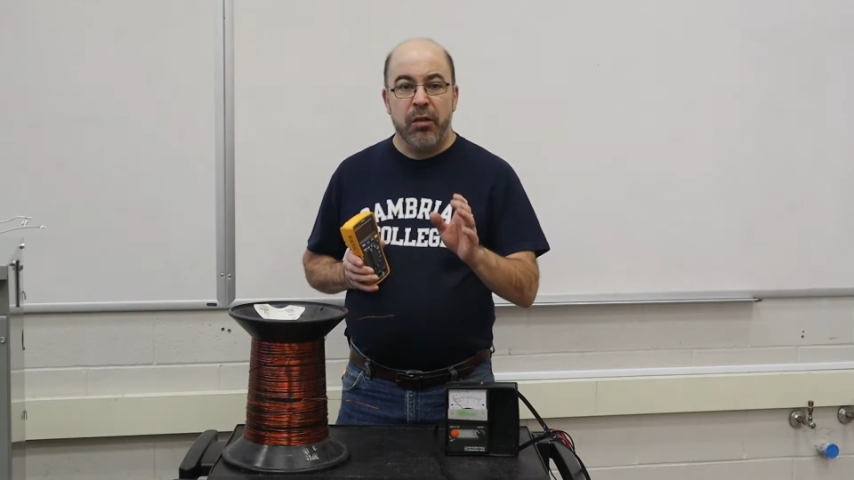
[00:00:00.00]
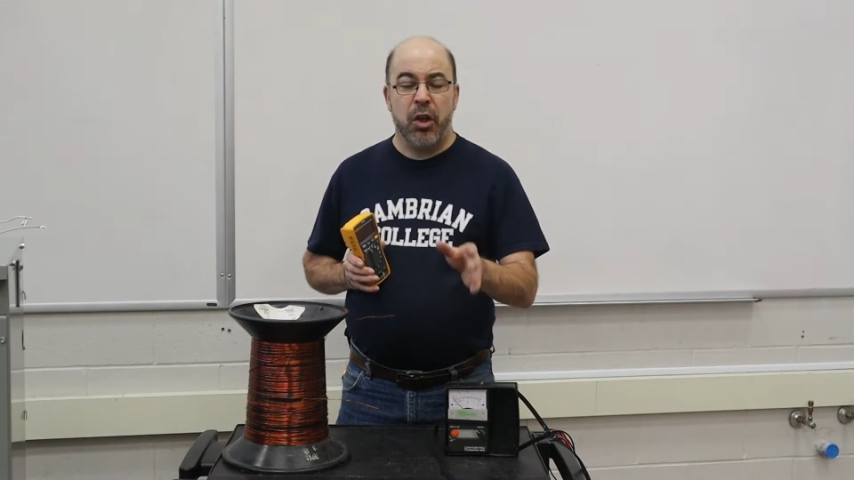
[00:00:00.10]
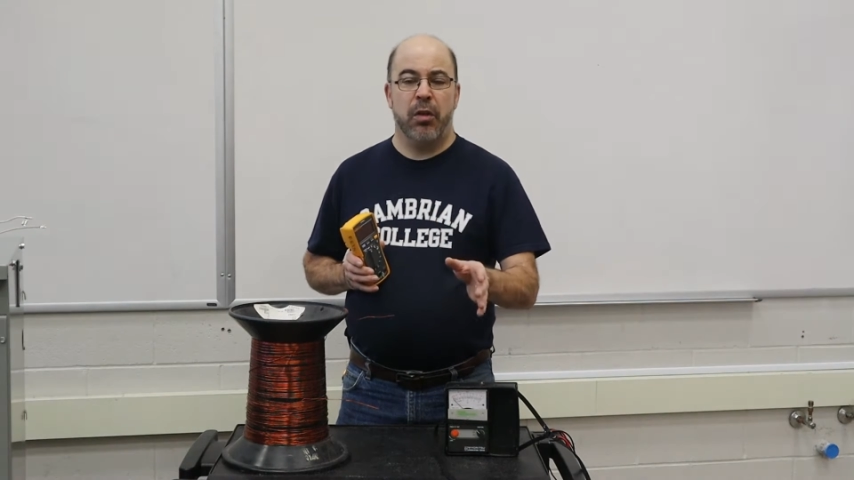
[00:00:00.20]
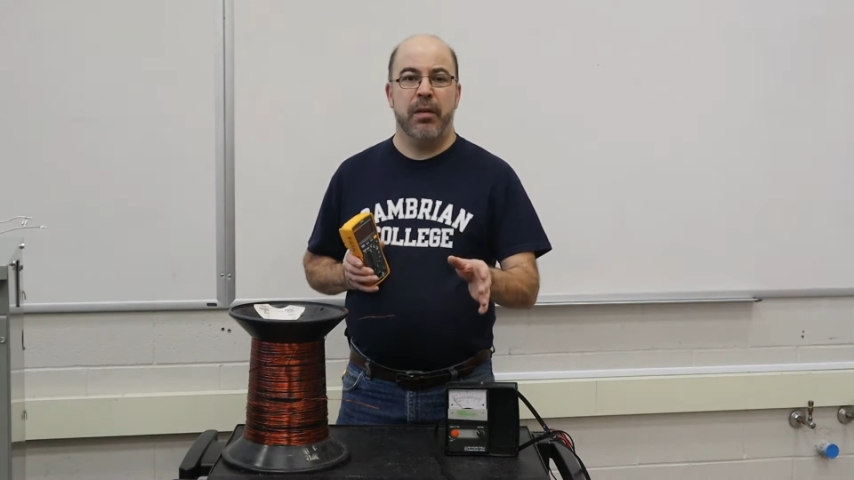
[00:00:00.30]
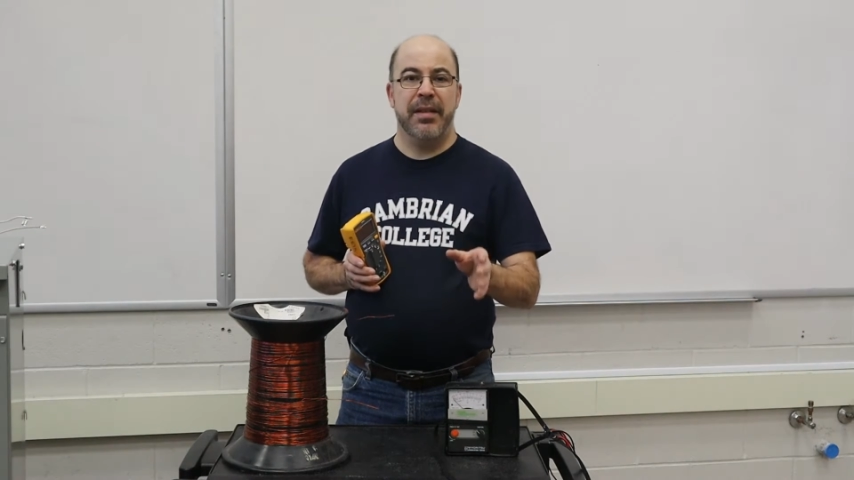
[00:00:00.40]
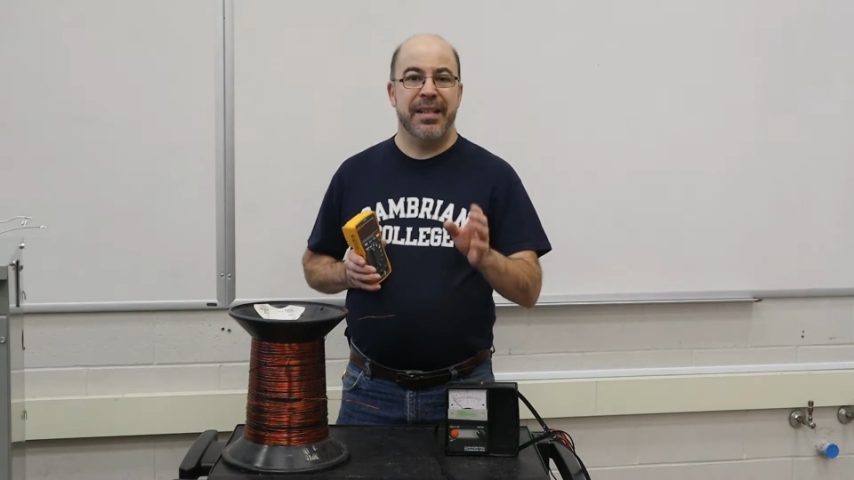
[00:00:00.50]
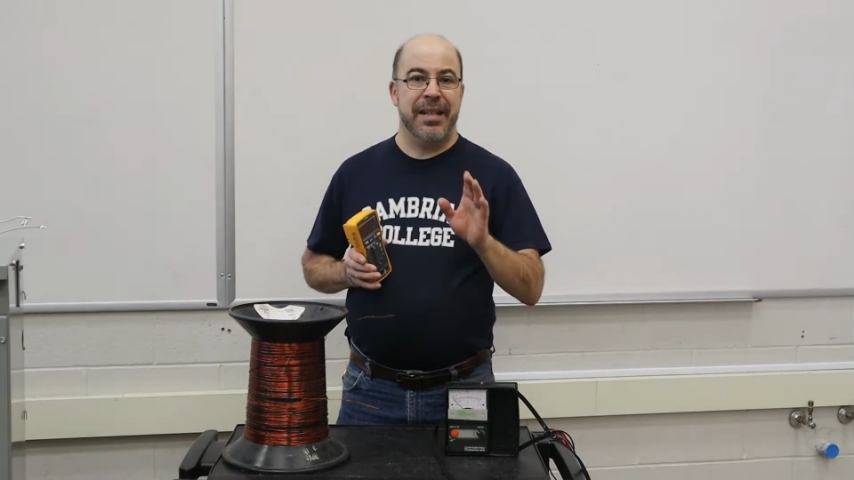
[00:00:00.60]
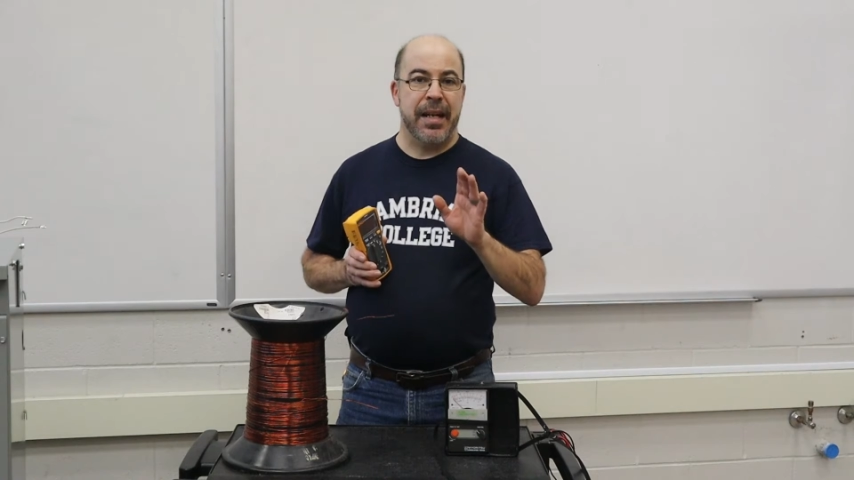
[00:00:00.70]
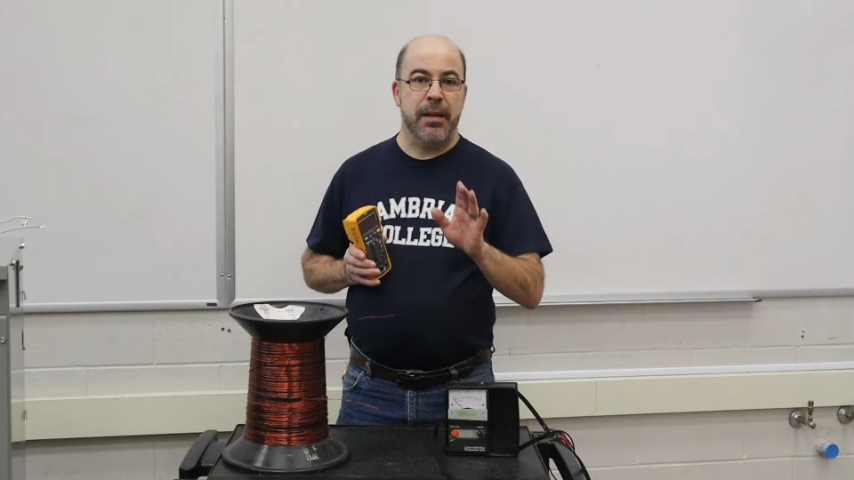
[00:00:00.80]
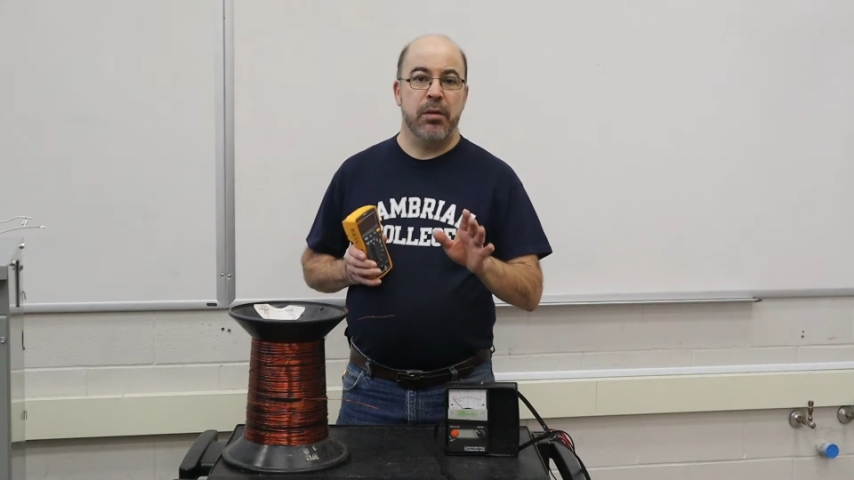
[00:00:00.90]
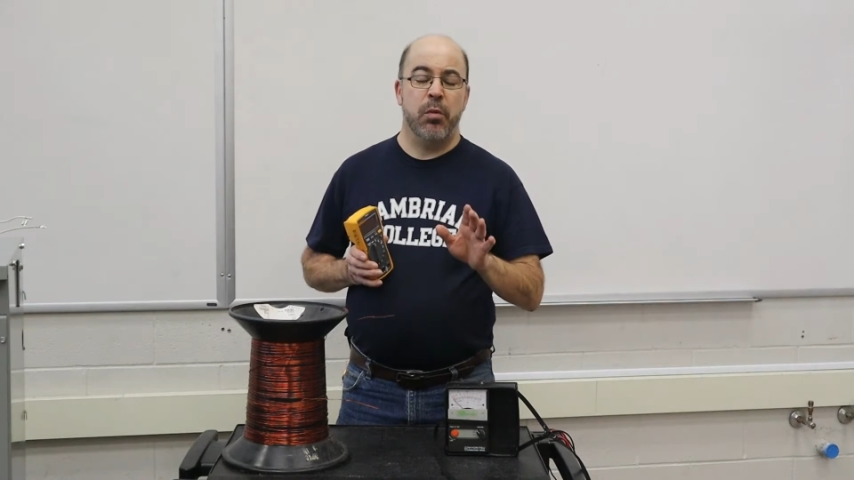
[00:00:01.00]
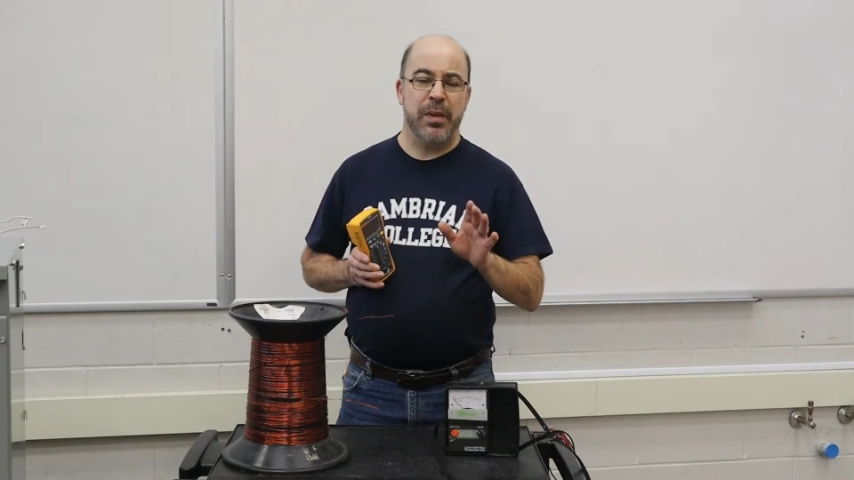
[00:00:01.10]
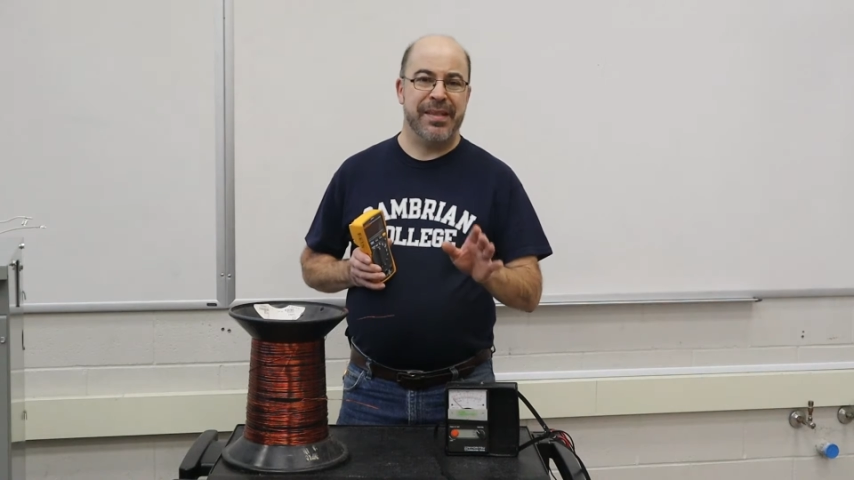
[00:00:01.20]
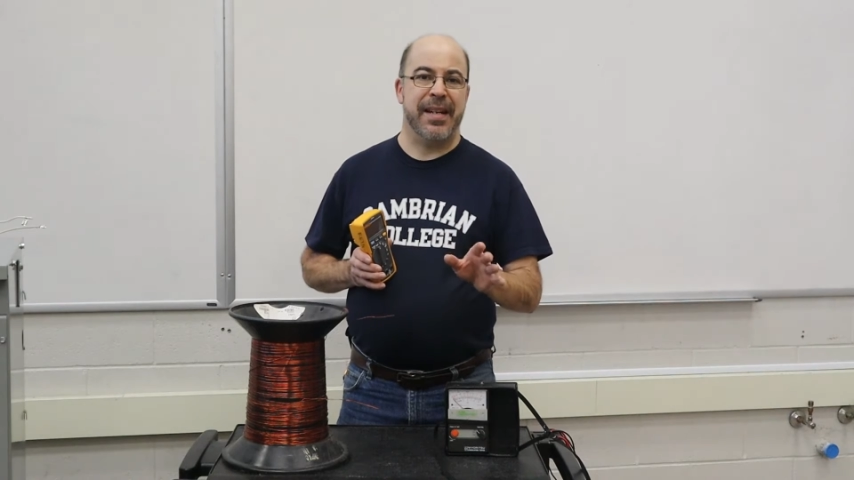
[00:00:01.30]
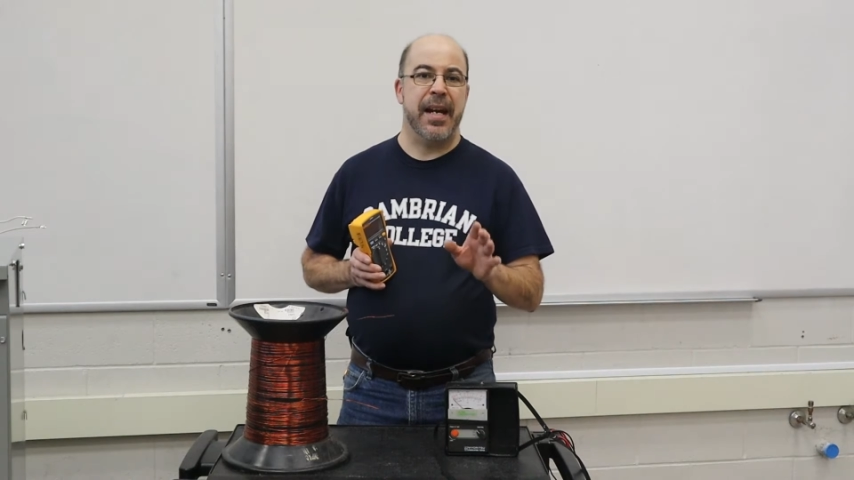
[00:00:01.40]
current and to
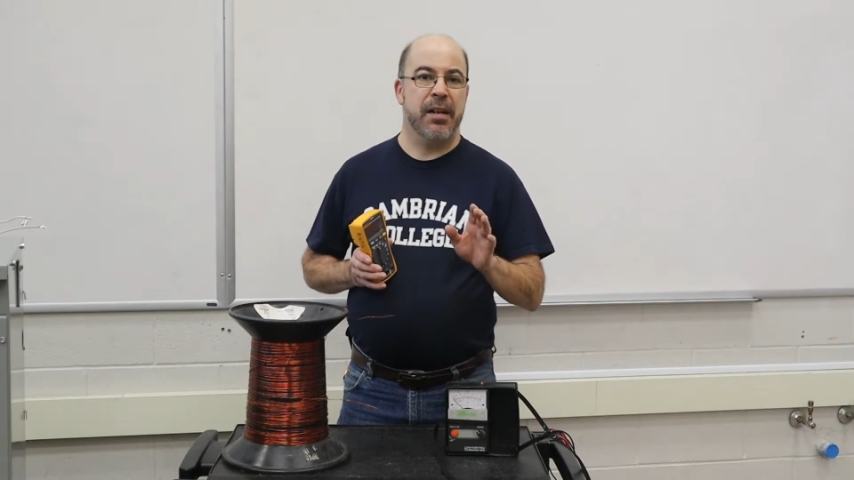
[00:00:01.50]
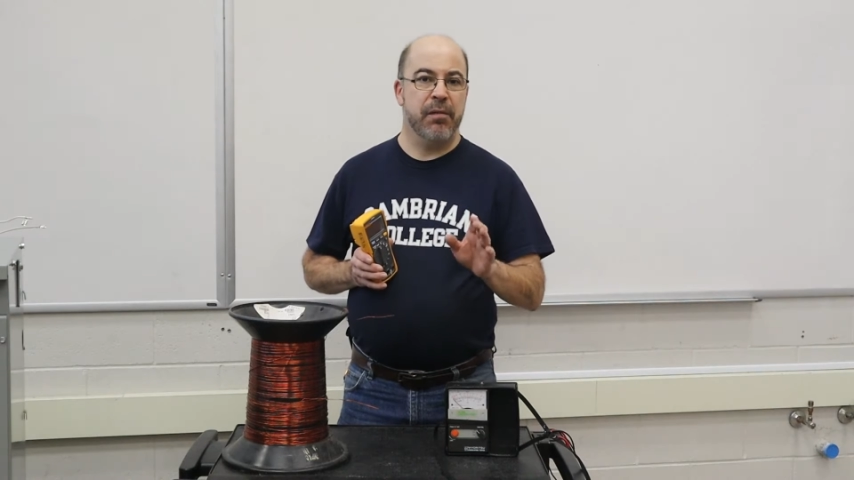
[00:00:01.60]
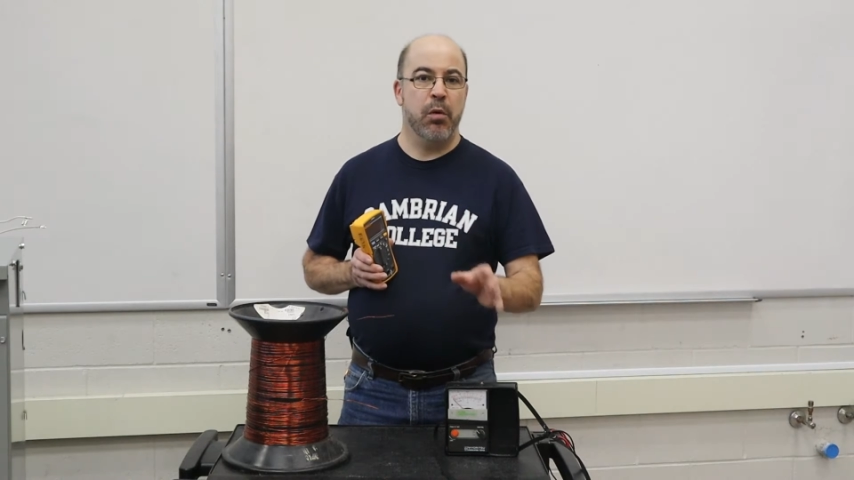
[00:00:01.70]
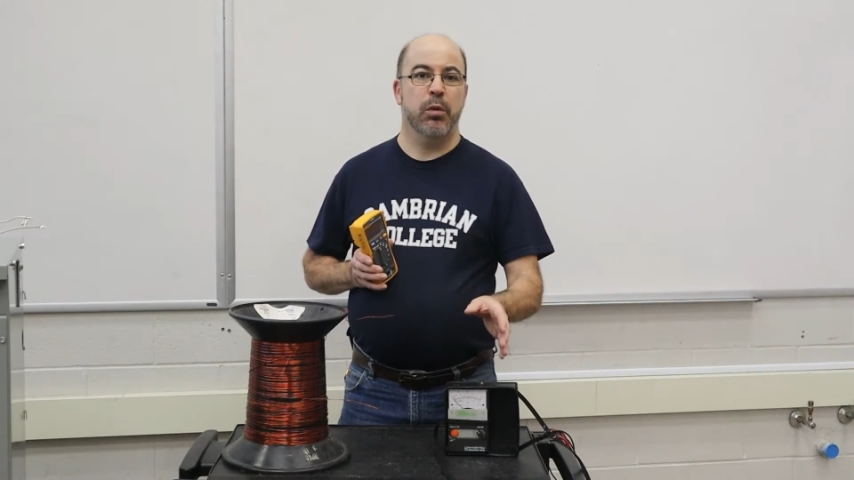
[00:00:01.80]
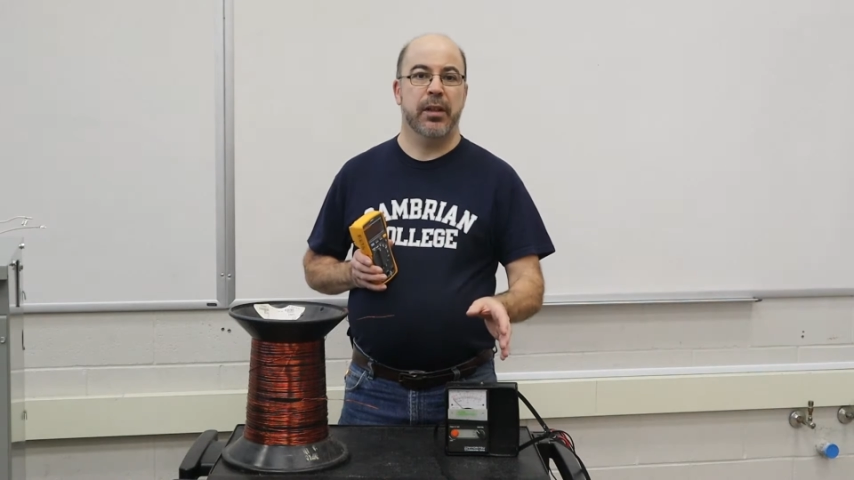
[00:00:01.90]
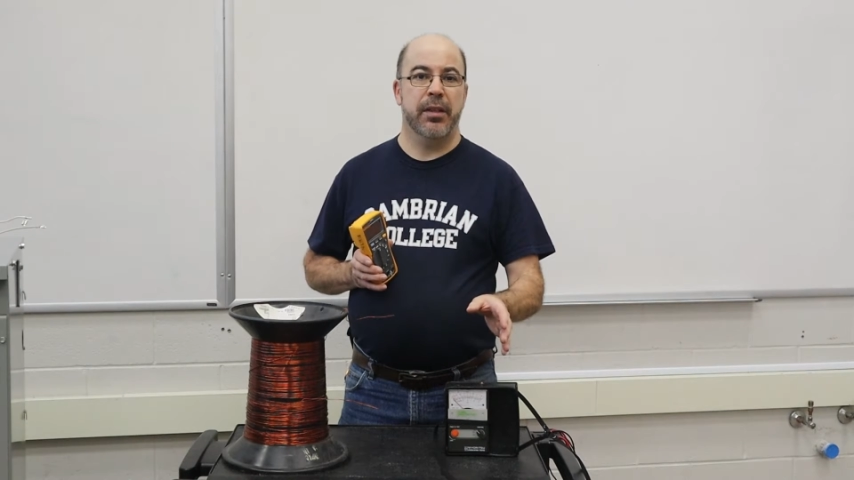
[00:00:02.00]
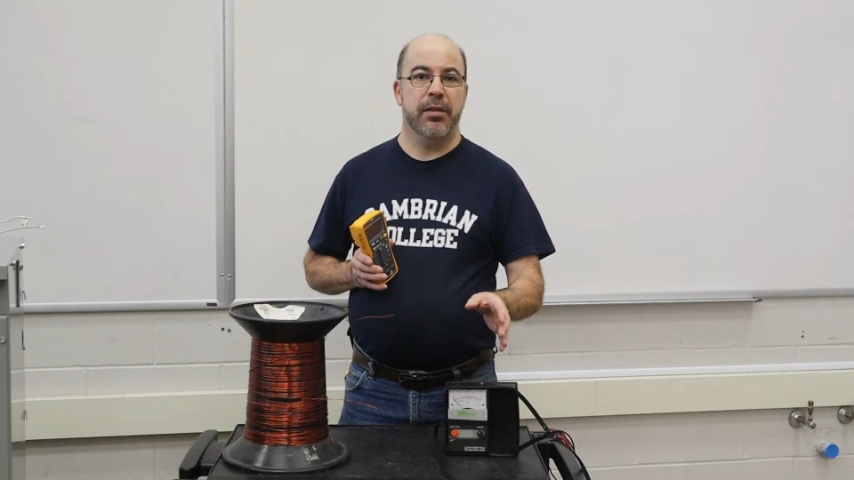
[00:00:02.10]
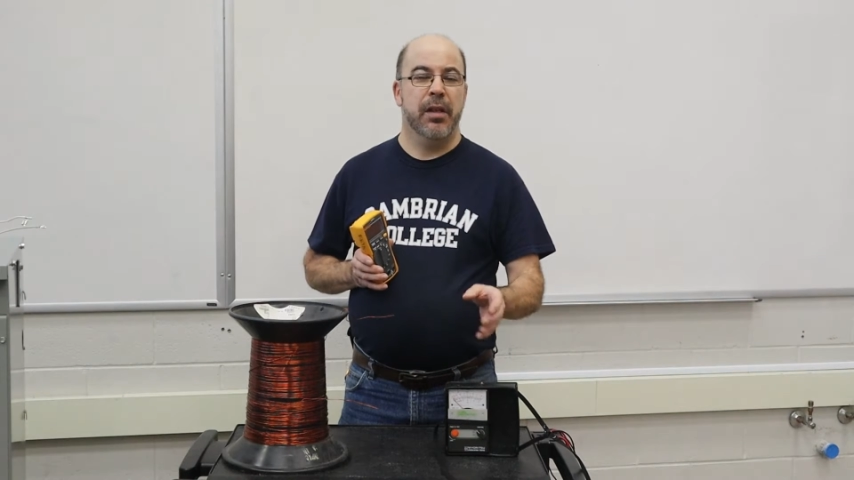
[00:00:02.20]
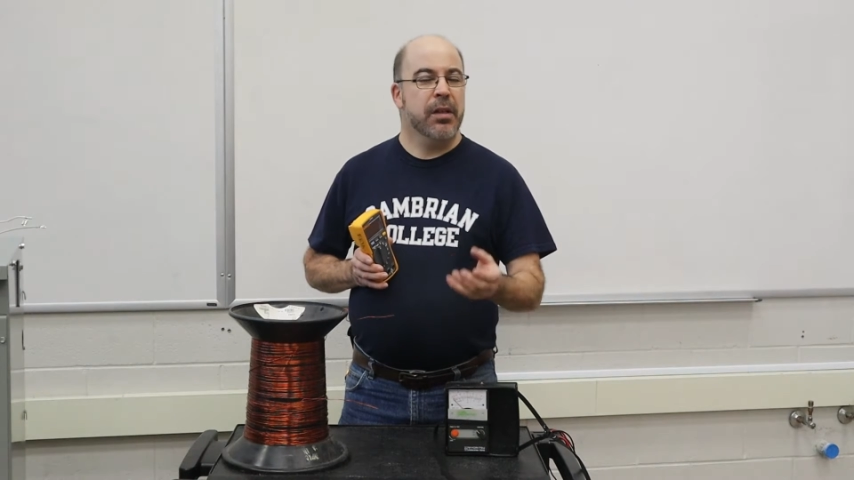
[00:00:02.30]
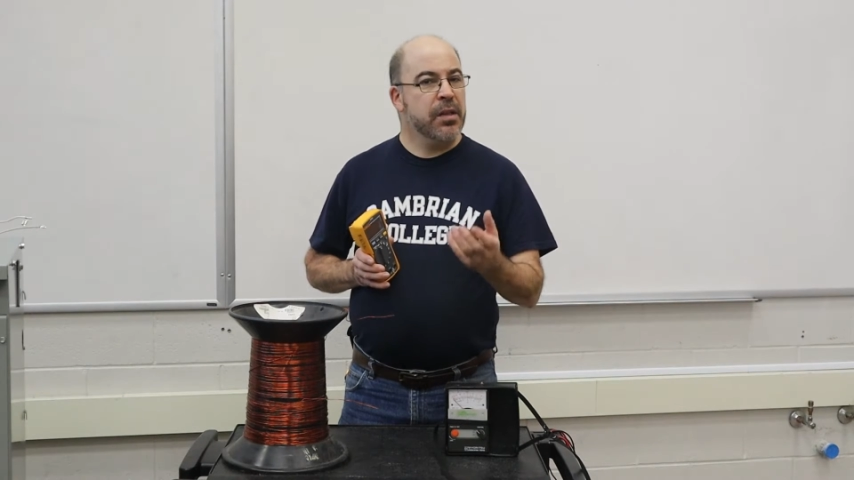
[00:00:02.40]
withstand voltage,